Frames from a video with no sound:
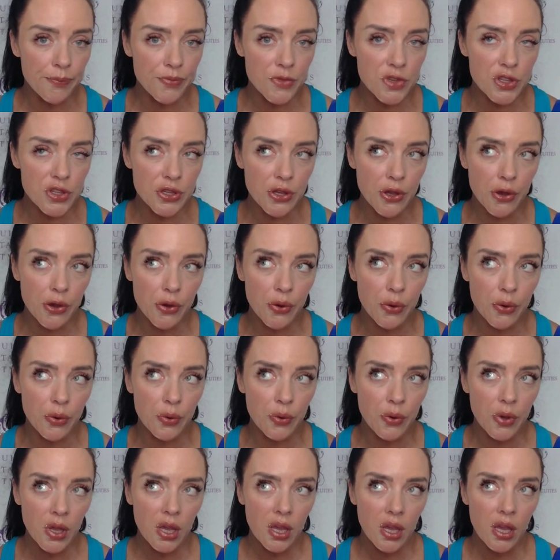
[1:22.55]
So
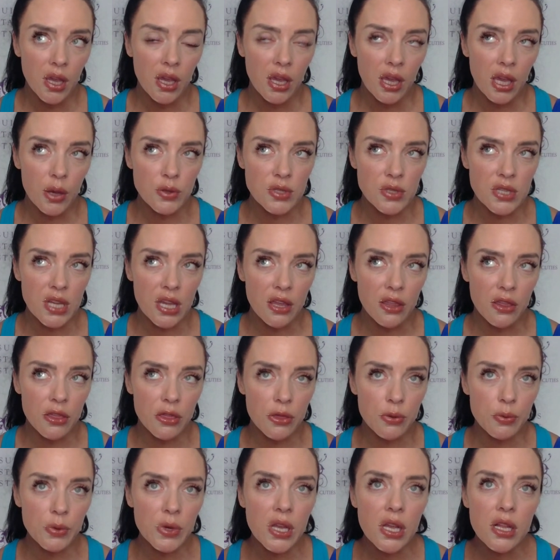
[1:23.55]
it was like
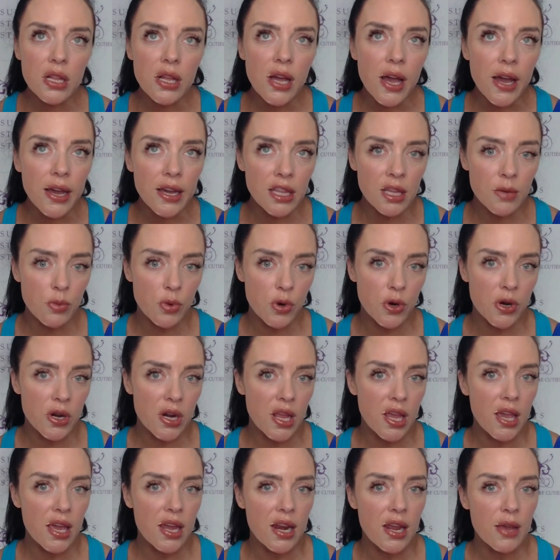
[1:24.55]
3 o'clock in the
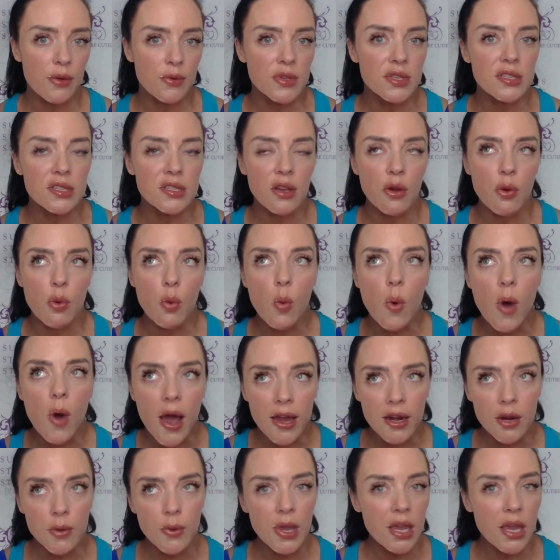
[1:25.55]
morning and I was still
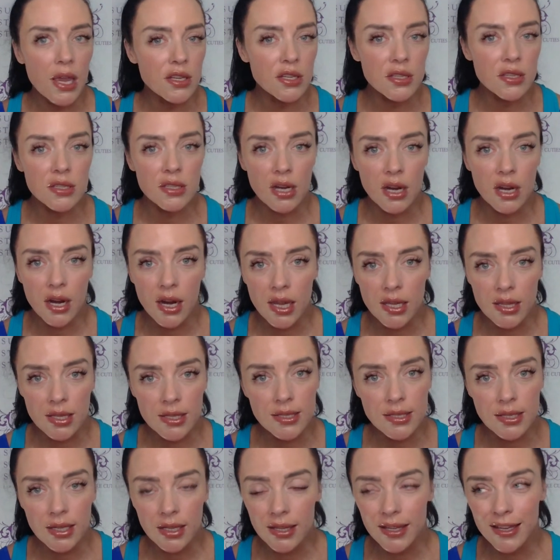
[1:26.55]
wide awake, just staring at the
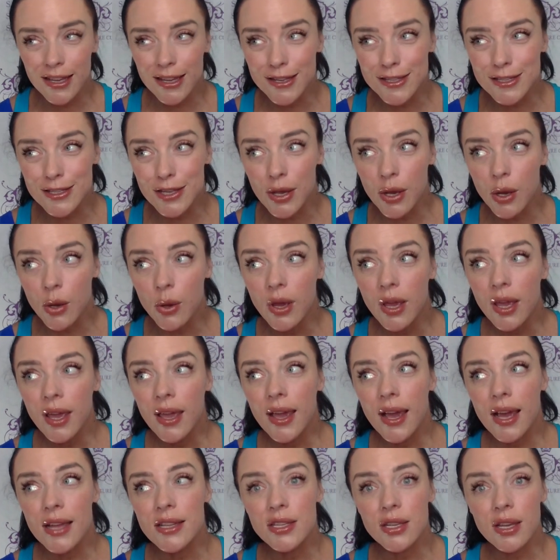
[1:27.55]
ceiling. So
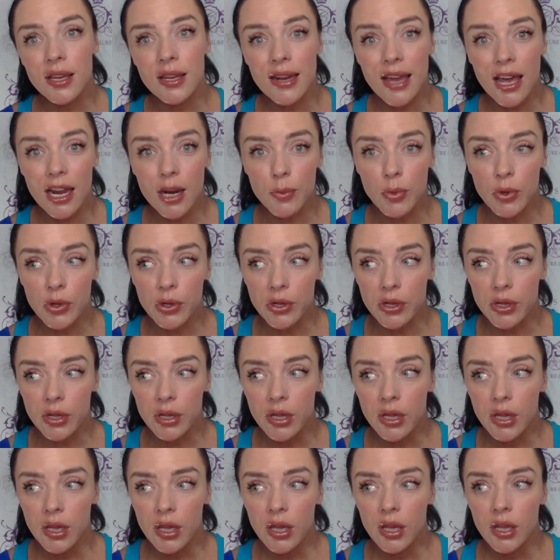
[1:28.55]
I took an
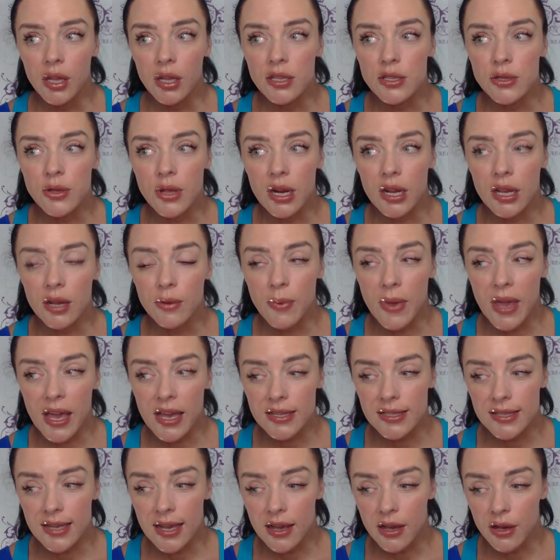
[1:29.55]
edible so that I could
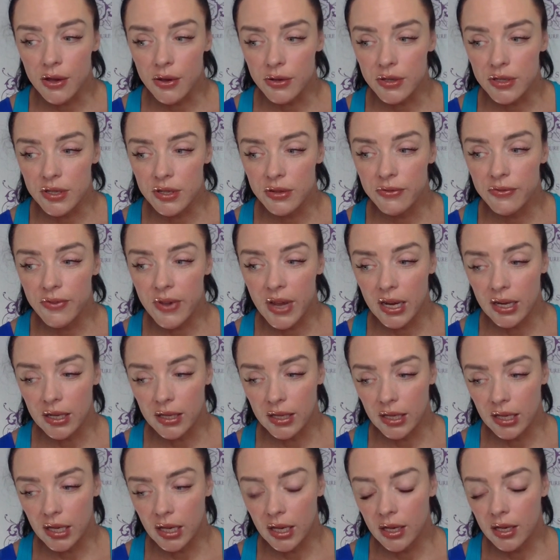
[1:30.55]
pass out
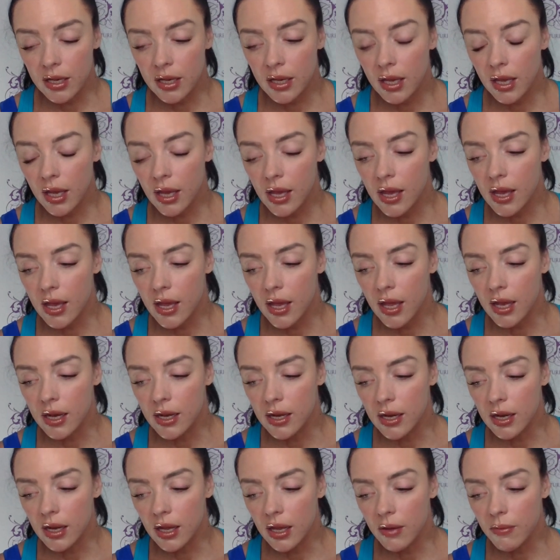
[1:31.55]
finally.
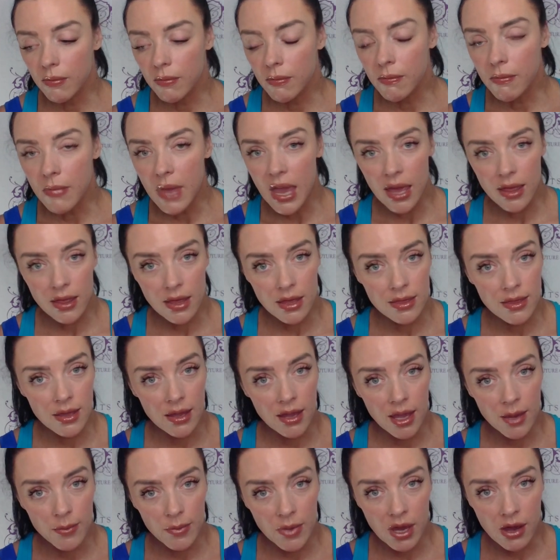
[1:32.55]
And man, that
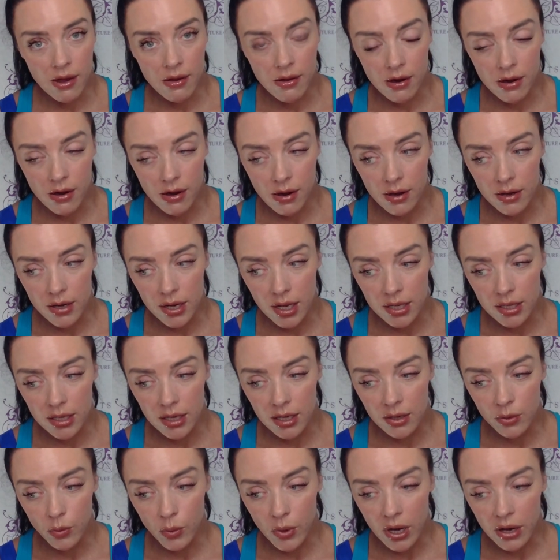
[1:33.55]
thing hit me hard and
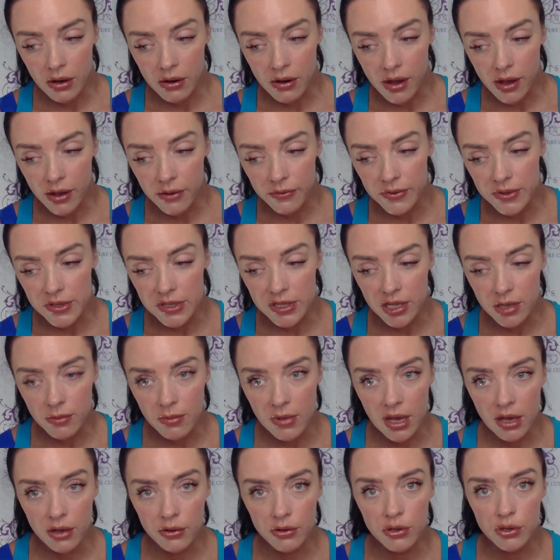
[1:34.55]
didn't wear off until
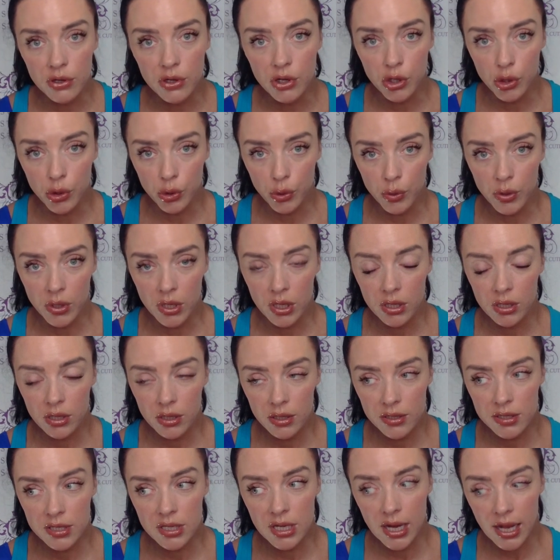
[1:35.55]
about noon
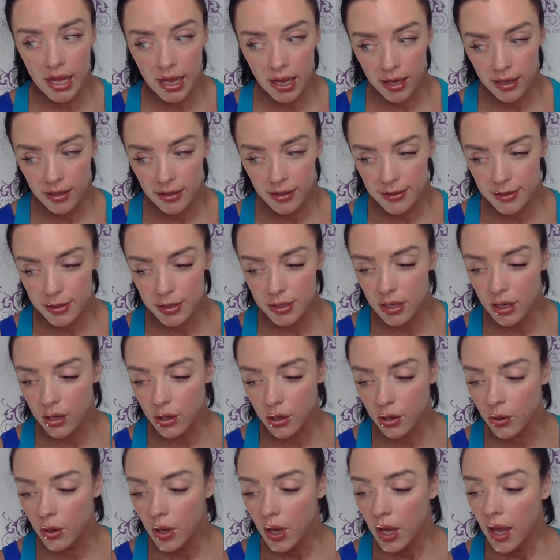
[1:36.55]
today.
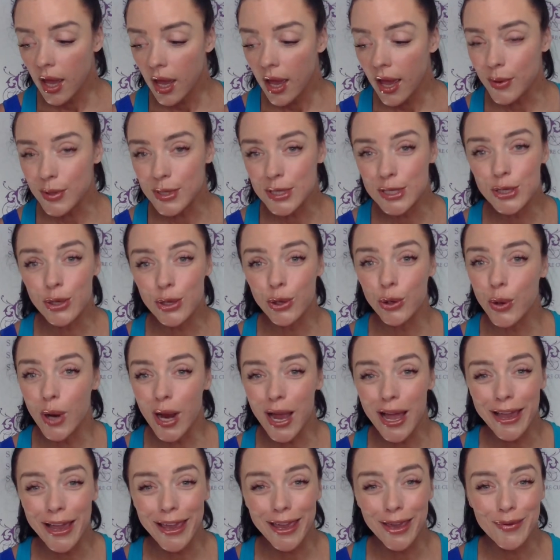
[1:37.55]
So I was still
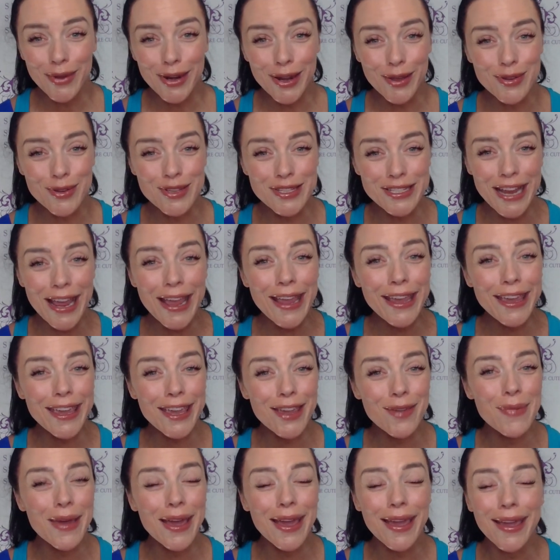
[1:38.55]
groggy when I was
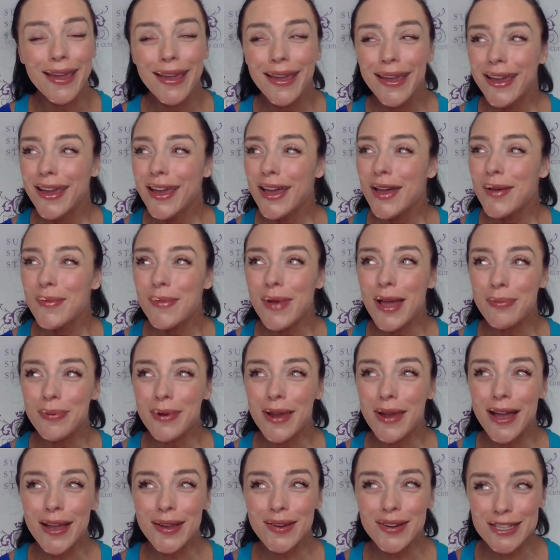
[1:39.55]
taking my
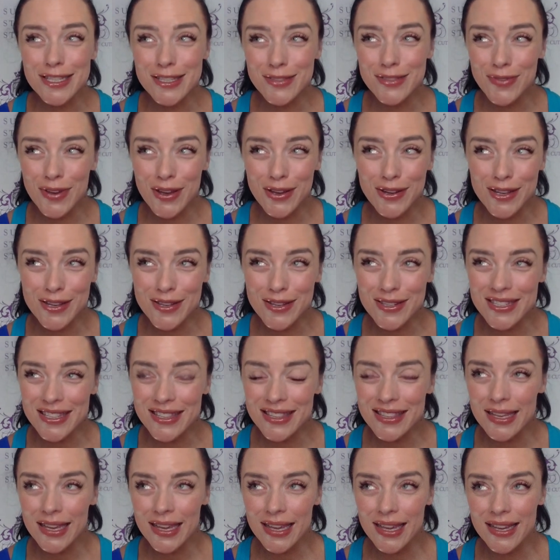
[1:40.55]
progress photos
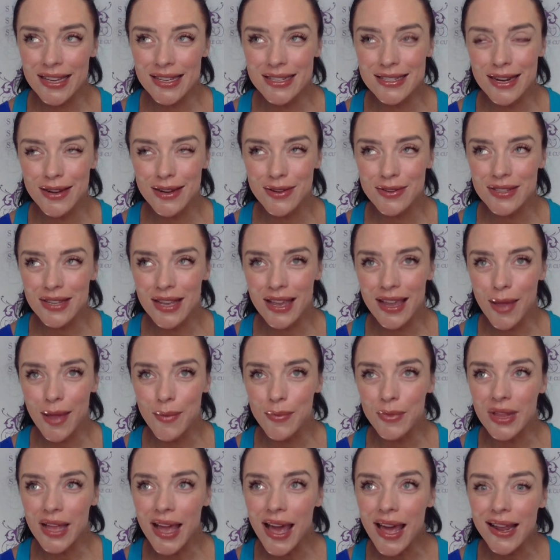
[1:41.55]
and things, and I was like,
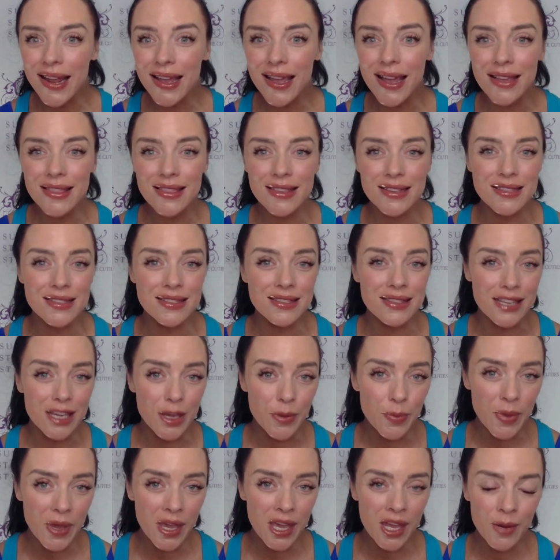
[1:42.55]
I'm glad I got the
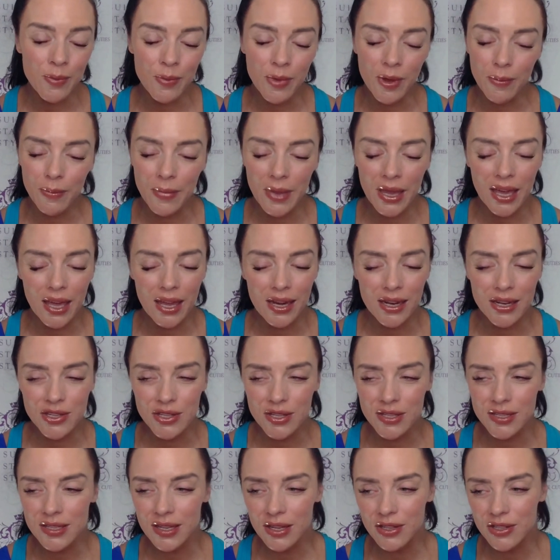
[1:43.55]
sleep in, but man, it
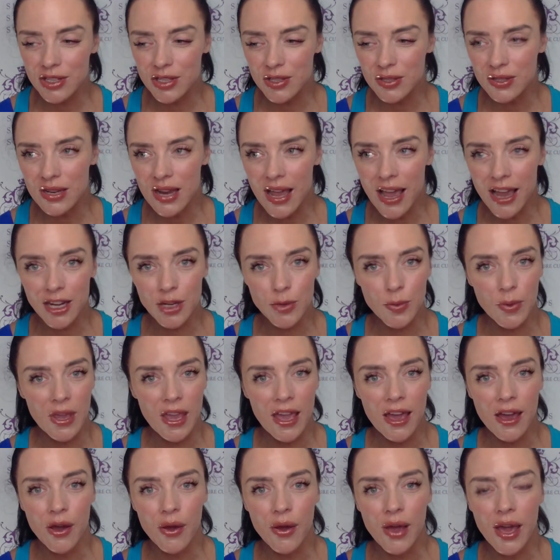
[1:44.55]
just knocked me
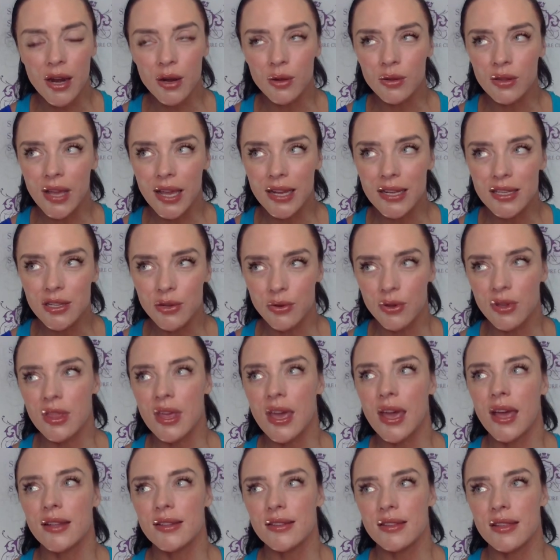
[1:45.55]
out. I don't like doing
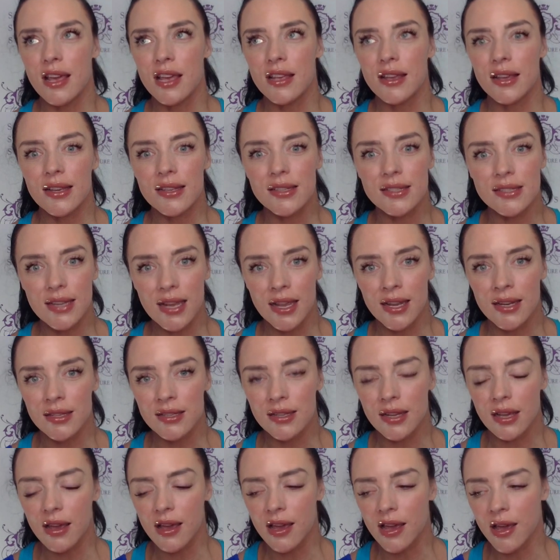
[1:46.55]
that to that
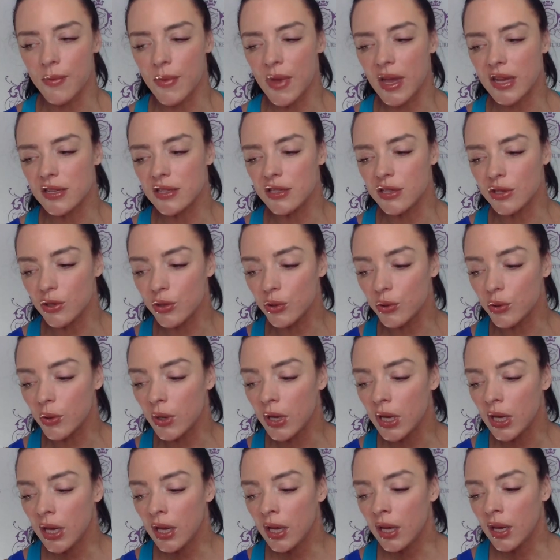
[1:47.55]
extent. I do